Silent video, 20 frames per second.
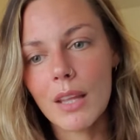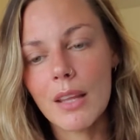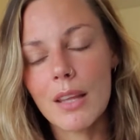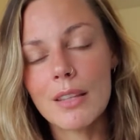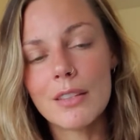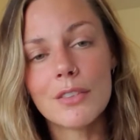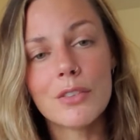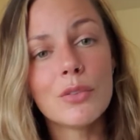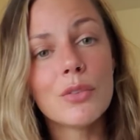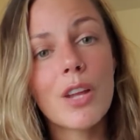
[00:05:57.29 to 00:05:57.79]

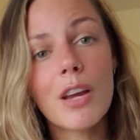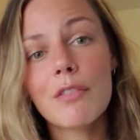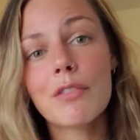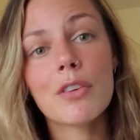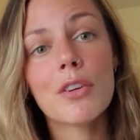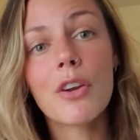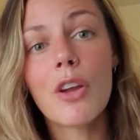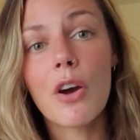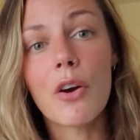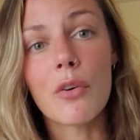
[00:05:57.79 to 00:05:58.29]
Is you
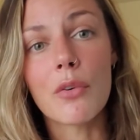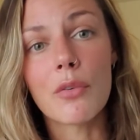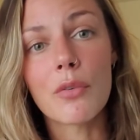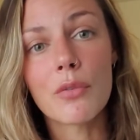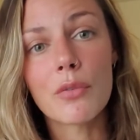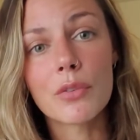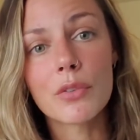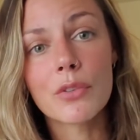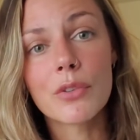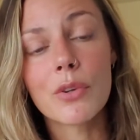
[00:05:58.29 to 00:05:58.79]
never know.
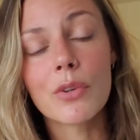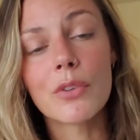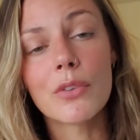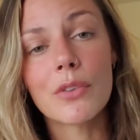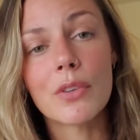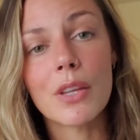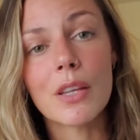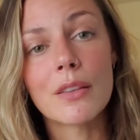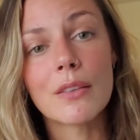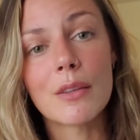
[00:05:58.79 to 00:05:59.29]
So
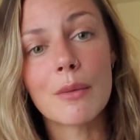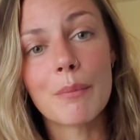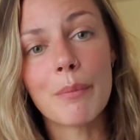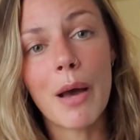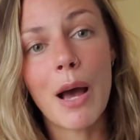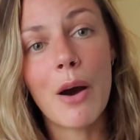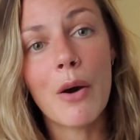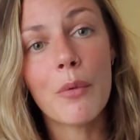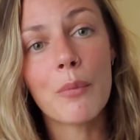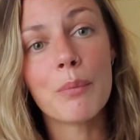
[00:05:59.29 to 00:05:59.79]
it's
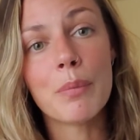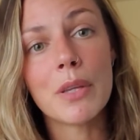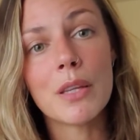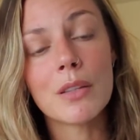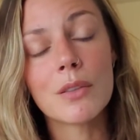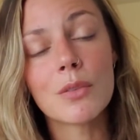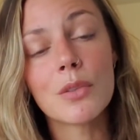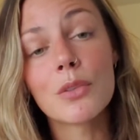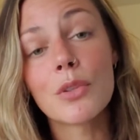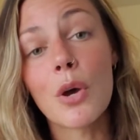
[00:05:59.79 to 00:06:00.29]
about
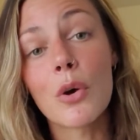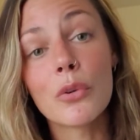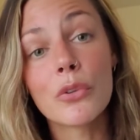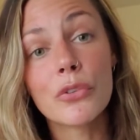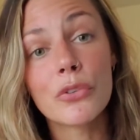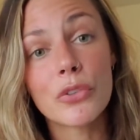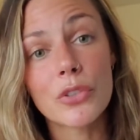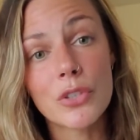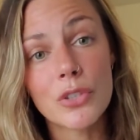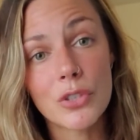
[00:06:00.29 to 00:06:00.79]
being so
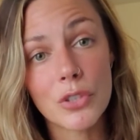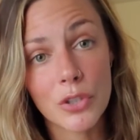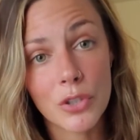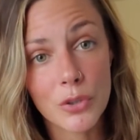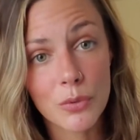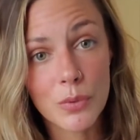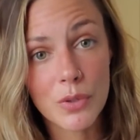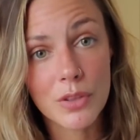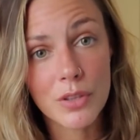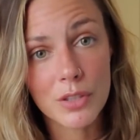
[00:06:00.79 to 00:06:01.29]

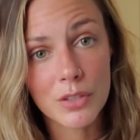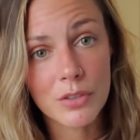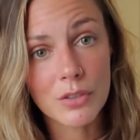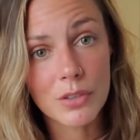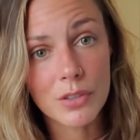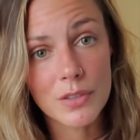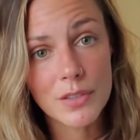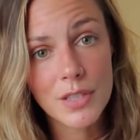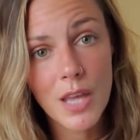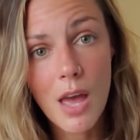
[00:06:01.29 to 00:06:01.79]
secure within
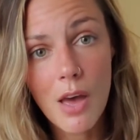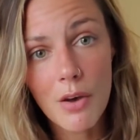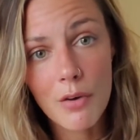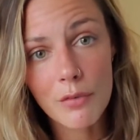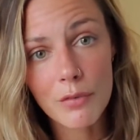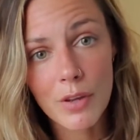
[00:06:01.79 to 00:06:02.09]
yourself.